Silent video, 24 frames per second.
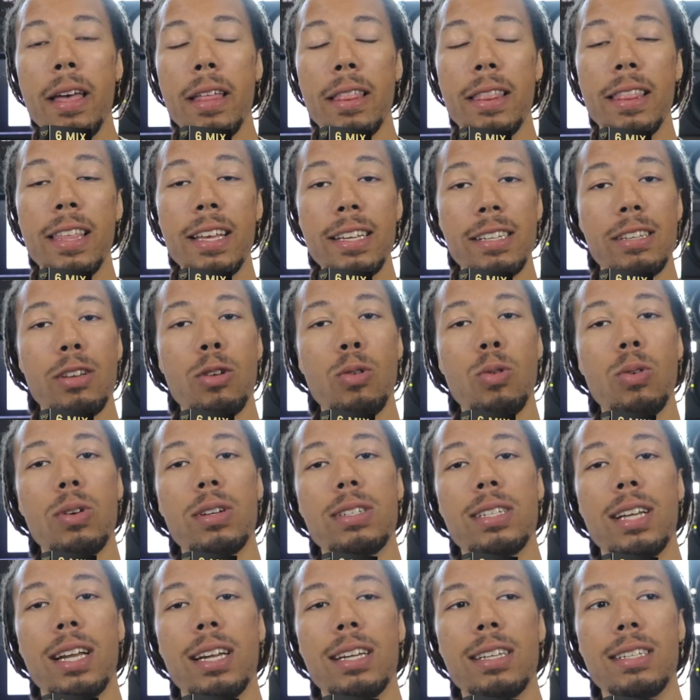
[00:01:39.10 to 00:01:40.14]
This
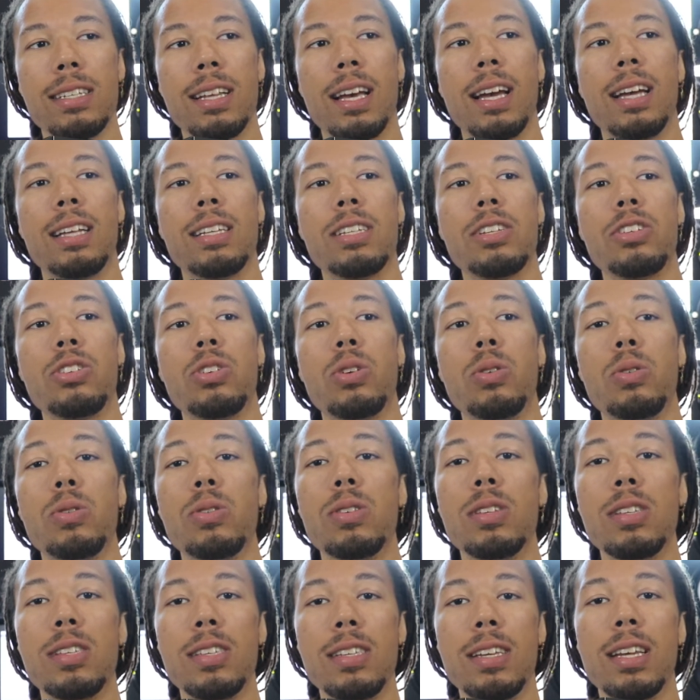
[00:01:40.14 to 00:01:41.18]
course I designed to show you
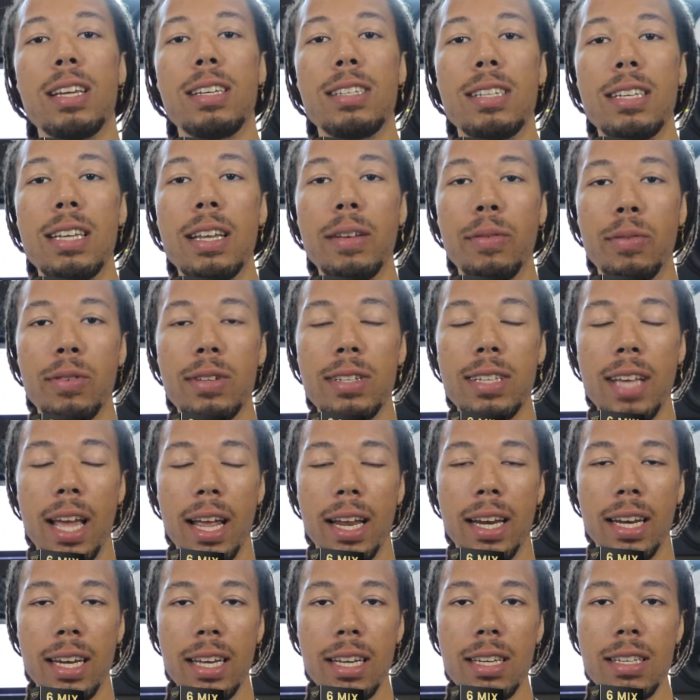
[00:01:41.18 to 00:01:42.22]
6 different
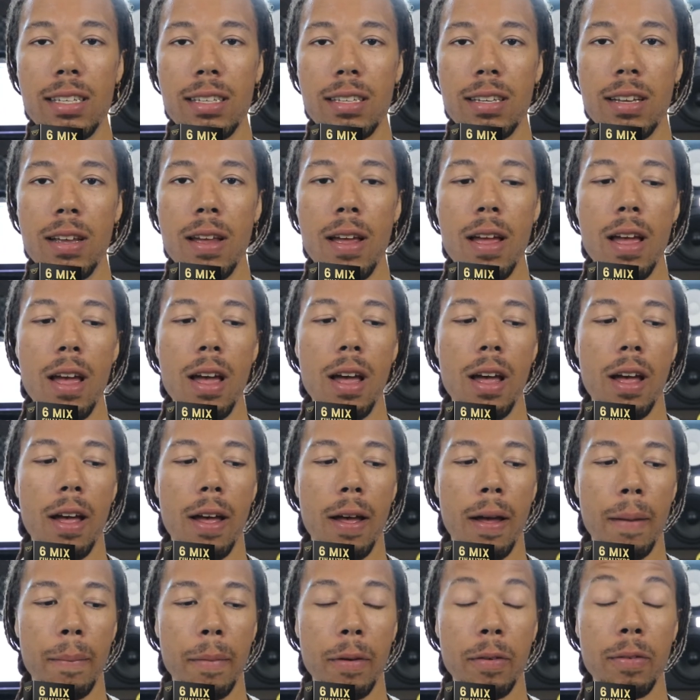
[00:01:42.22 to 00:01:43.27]
techniques
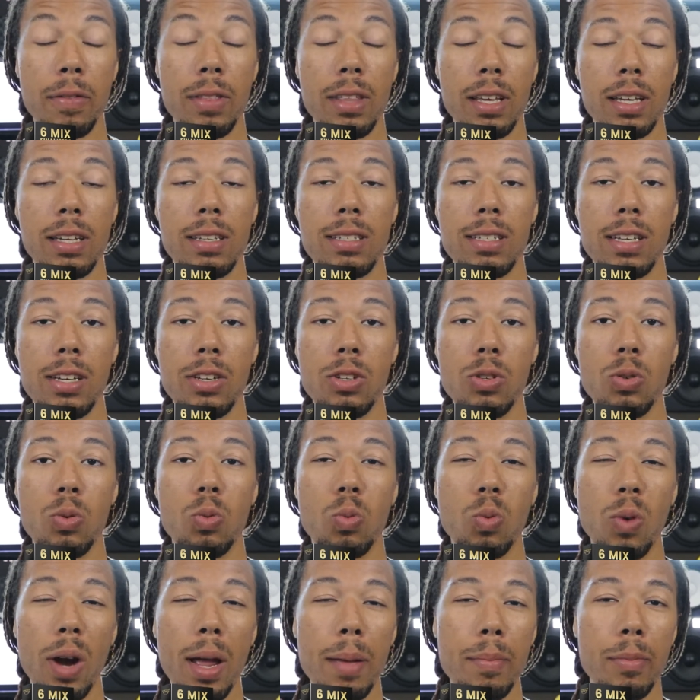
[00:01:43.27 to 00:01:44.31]
of things to do
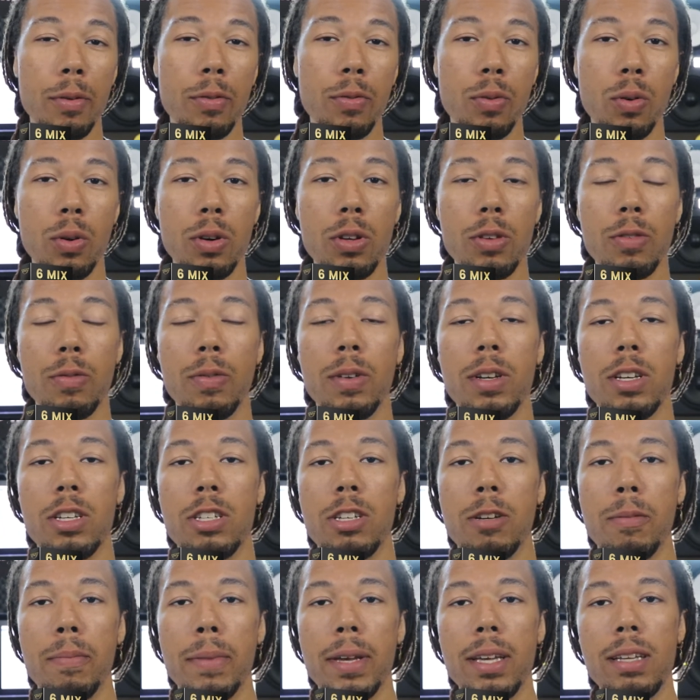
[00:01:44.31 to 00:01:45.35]
right before you
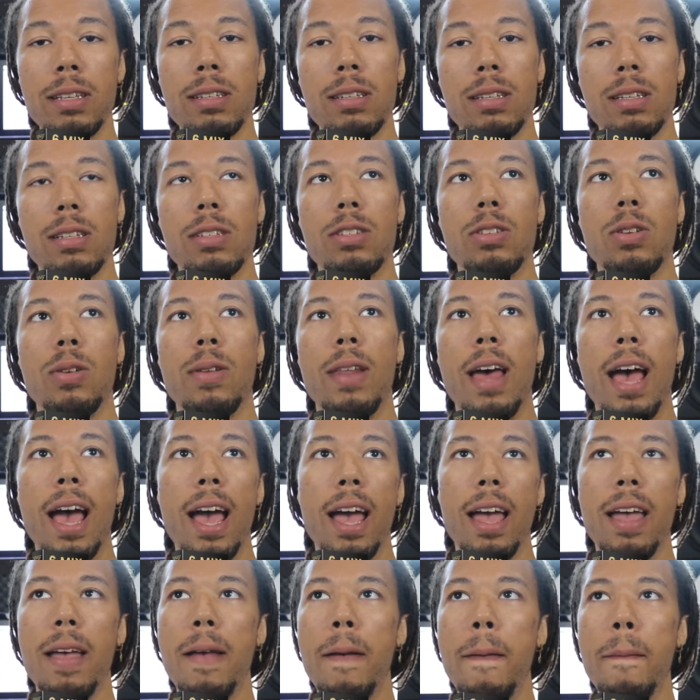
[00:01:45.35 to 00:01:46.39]
finish your mix, so
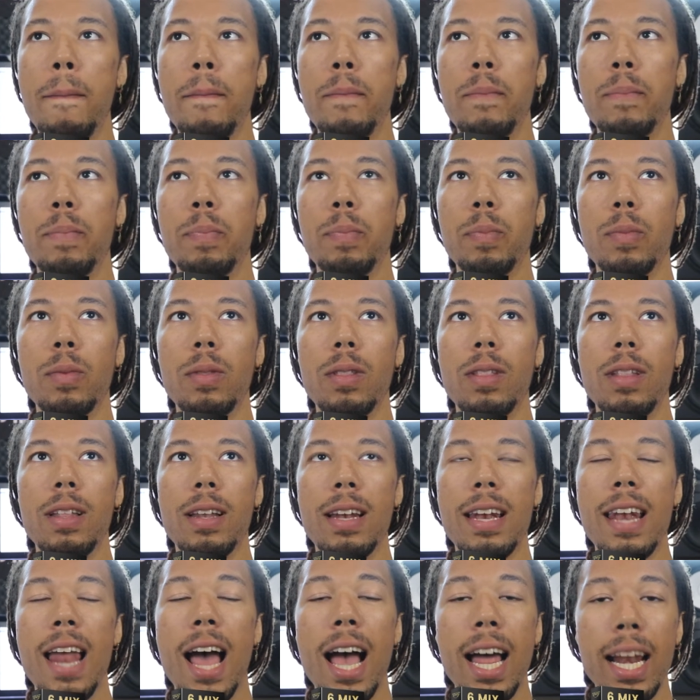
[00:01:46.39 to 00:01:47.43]
that
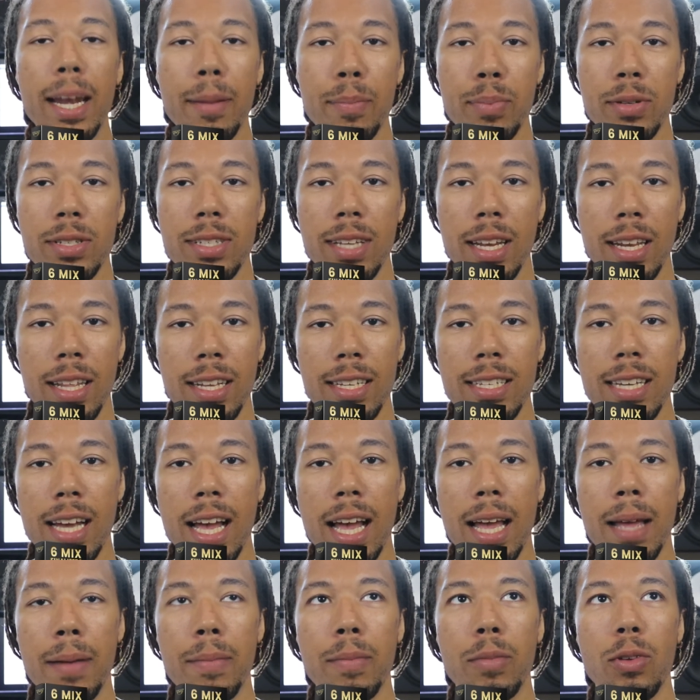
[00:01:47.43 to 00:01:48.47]
90% of the
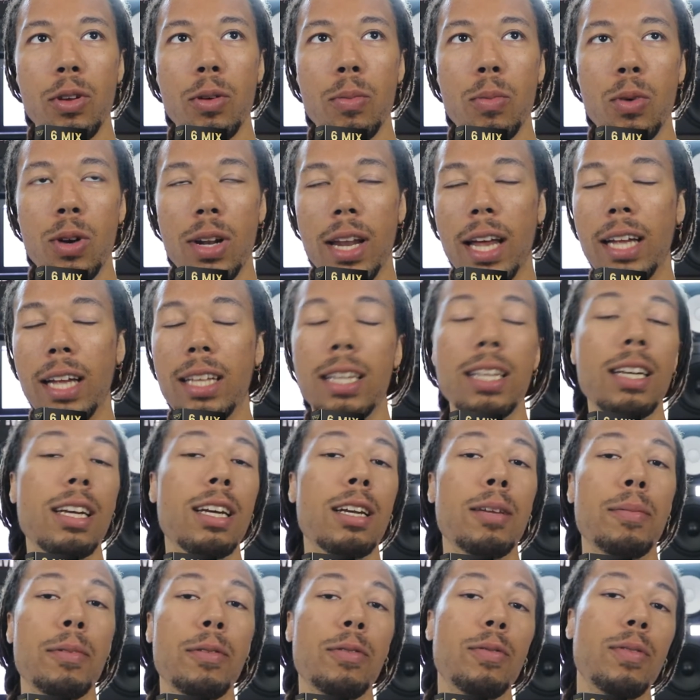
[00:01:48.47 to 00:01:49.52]
time you're more likely
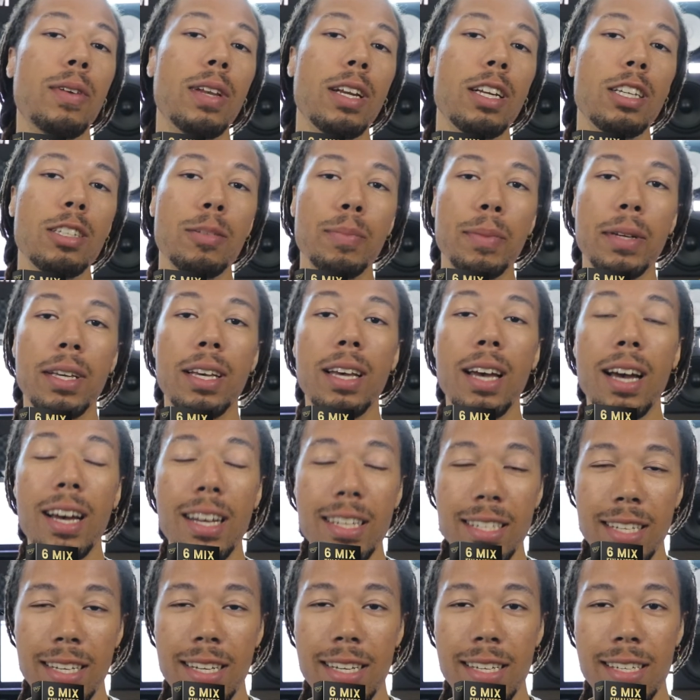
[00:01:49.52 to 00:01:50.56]
going to be finished
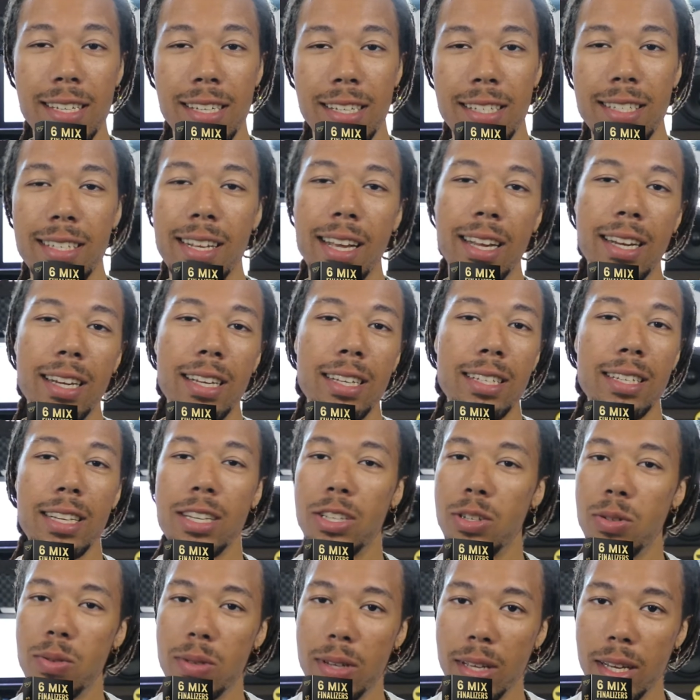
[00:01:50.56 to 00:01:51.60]
because of these 6 techniques
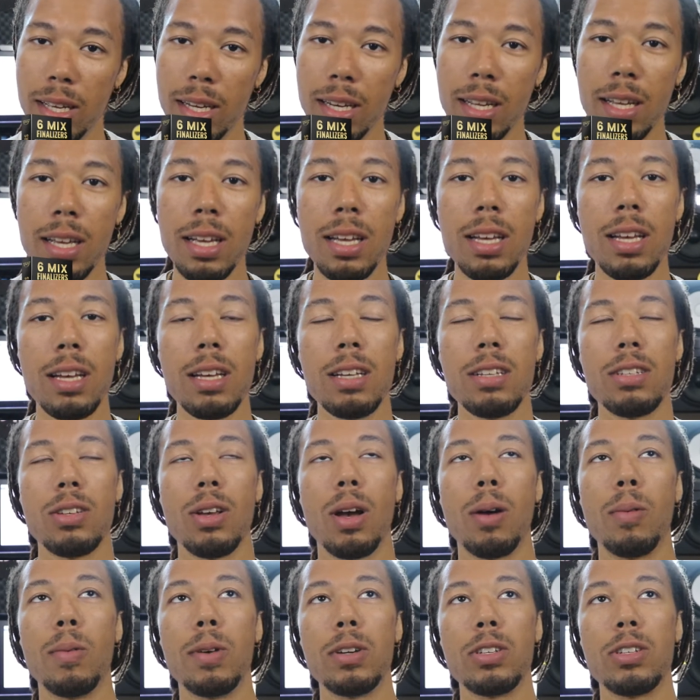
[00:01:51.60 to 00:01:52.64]
that you did. So
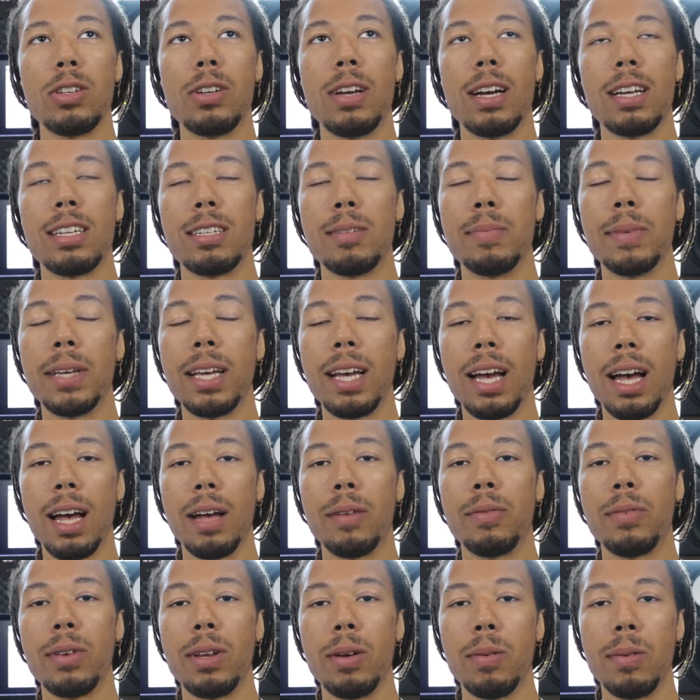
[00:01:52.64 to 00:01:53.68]
I want you guys to be
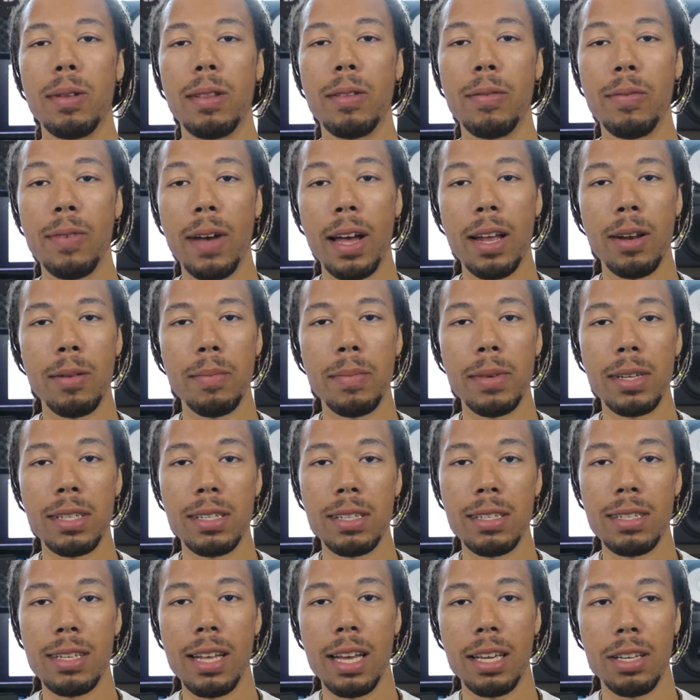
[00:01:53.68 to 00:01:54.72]
confident with the final
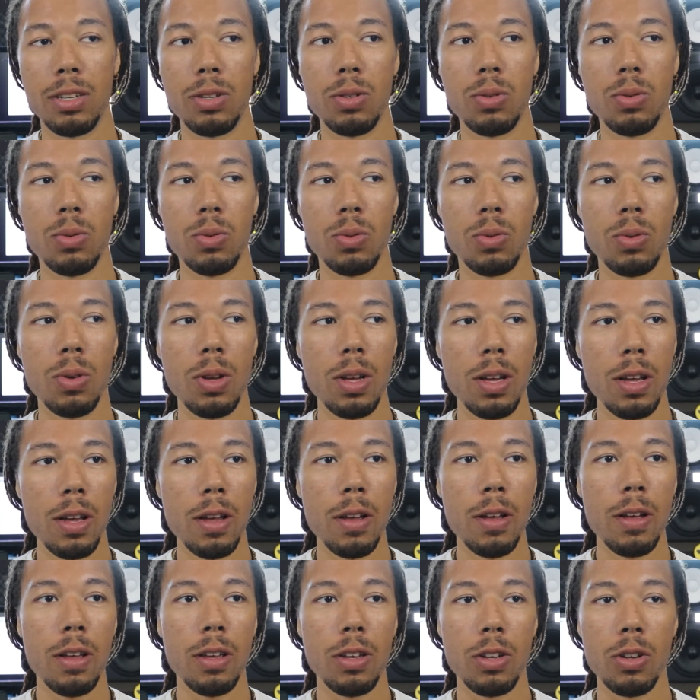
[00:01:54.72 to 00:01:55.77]
mixes that you
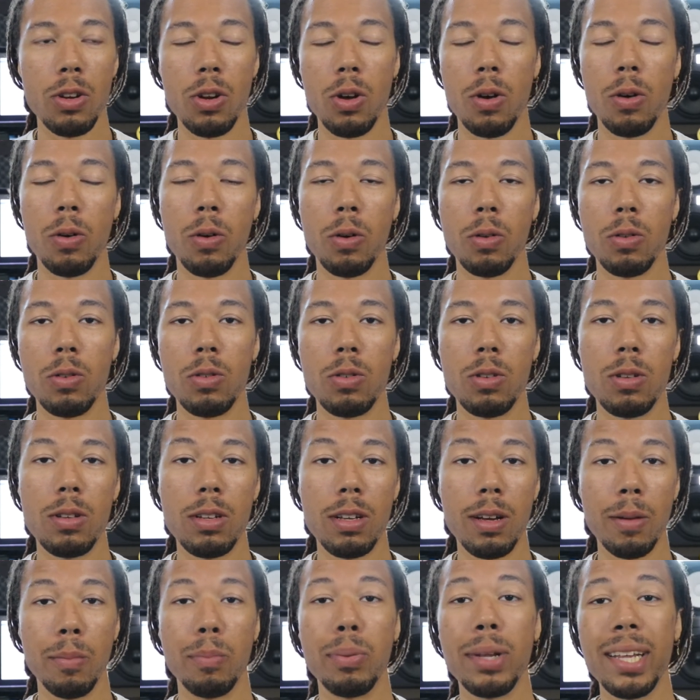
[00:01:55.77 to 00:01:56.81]

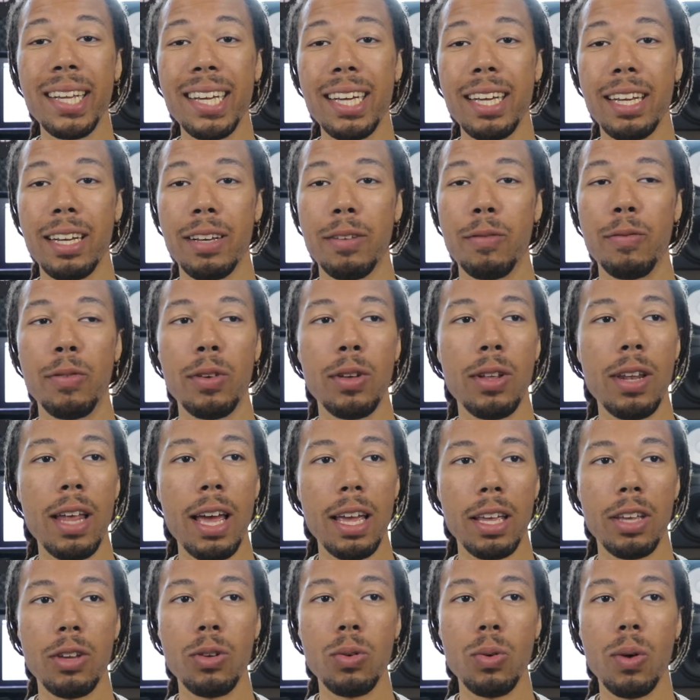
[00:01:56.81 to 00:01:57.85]
complete and feel
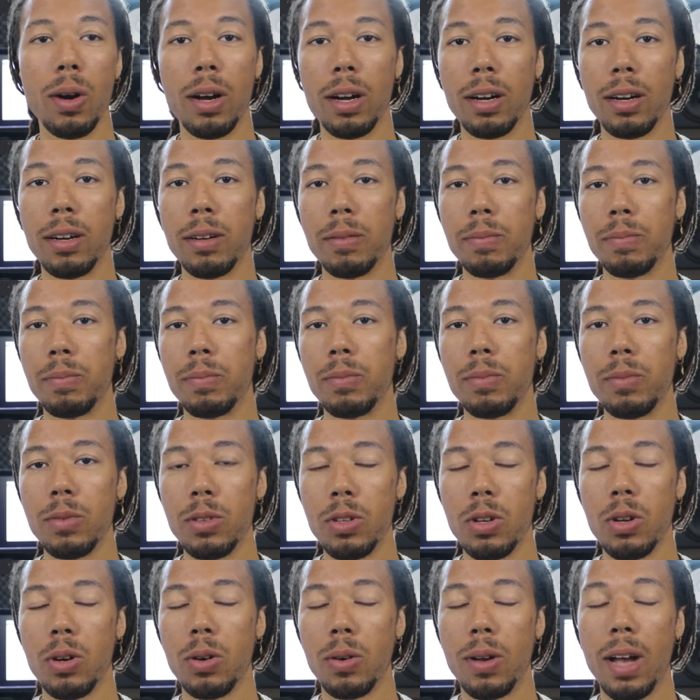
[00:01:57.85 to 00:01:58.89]
that you are
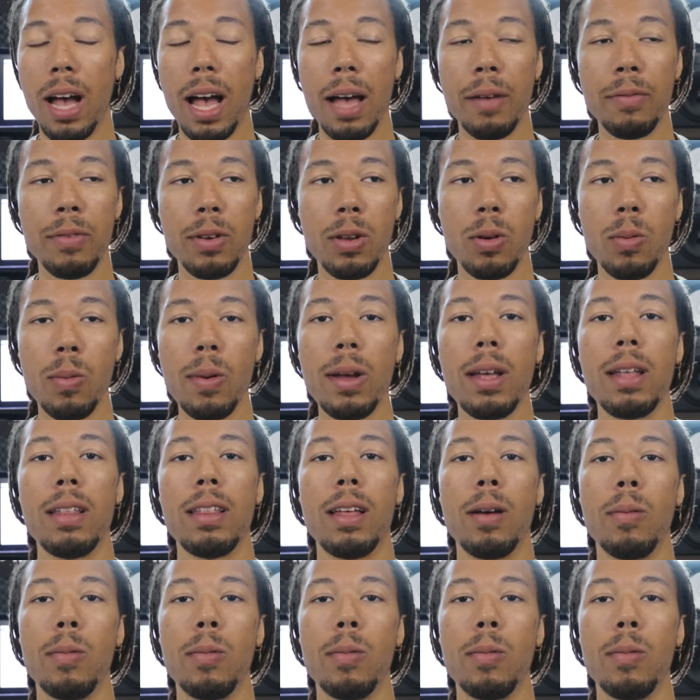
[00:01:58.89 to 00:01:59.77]
confident with.